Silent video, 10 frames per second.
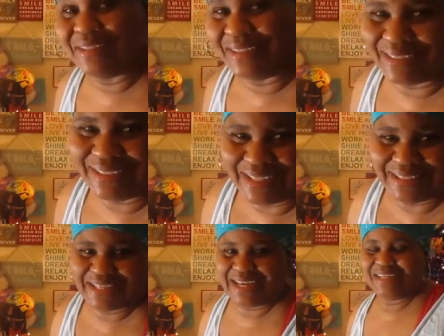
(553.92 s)
looking
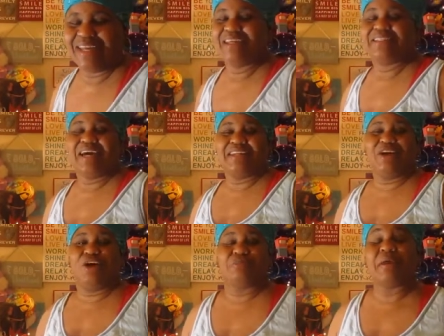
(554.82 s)
at tiny, tiny
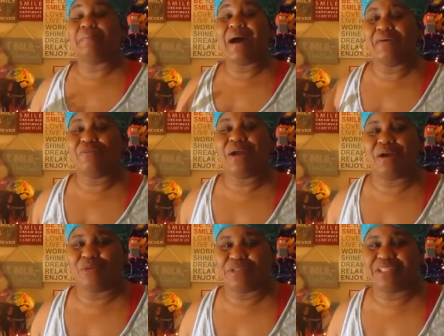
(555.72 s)
homes. And by the way,
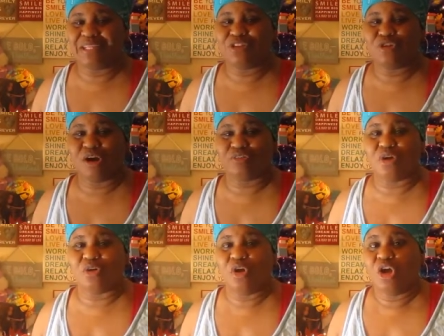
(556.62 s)
I wanted to let you all
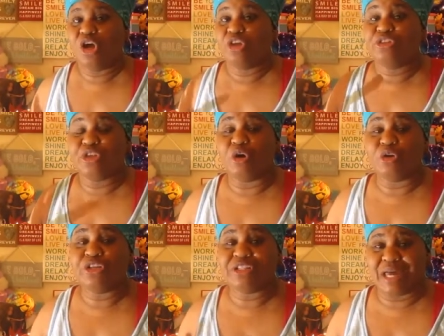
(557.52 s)
know,
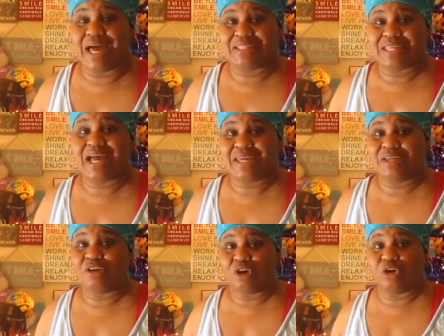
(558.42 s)
those are not
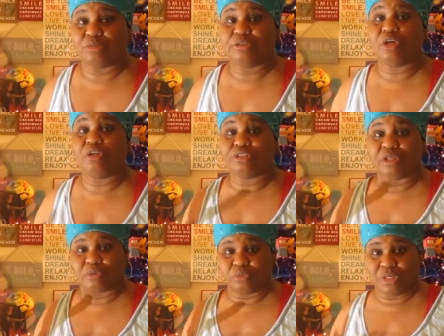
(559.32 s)
tiny homes. Those
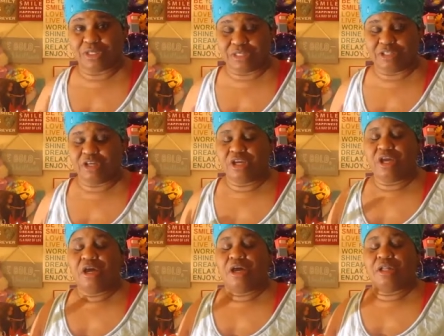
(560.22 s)
are really
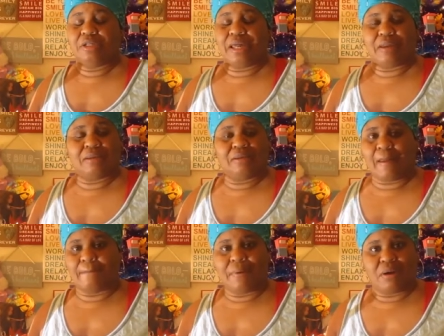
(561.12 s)
like
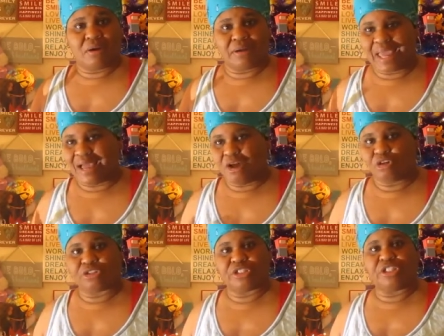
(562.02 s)
like barn
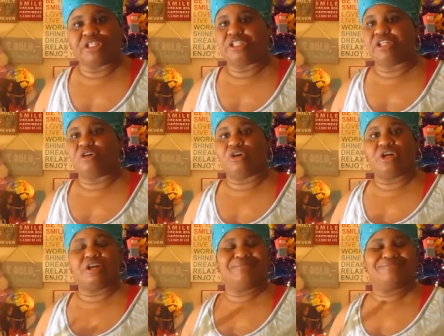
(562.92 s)
houses or